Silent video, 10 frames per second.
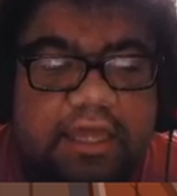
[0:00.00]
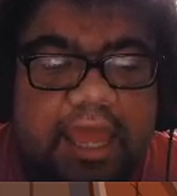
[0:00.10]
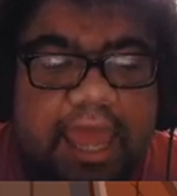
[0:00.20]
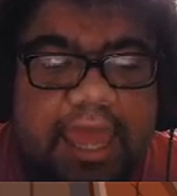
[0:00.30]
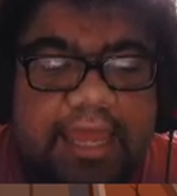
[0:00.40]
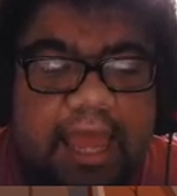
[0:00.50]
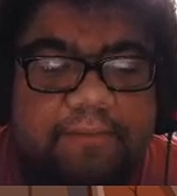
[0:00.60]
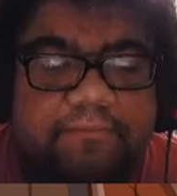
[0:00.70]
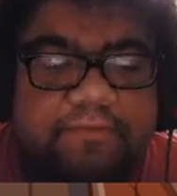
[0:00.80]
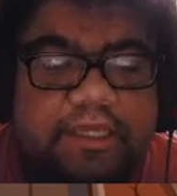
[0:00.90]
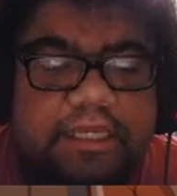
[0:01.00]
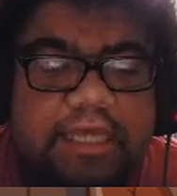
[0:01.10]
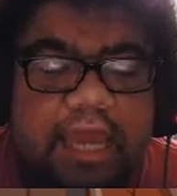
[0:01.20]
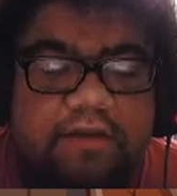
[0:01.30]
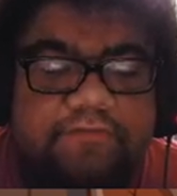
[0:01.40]
Hey, I'm getting
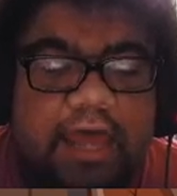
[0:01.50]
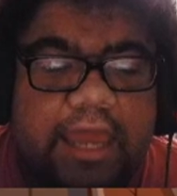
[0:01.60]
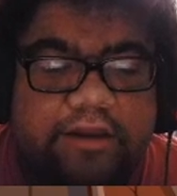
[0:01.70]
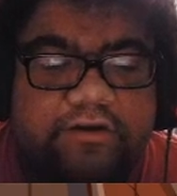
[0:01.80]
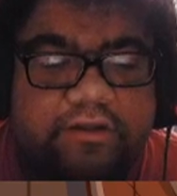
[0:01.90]
kind of tired.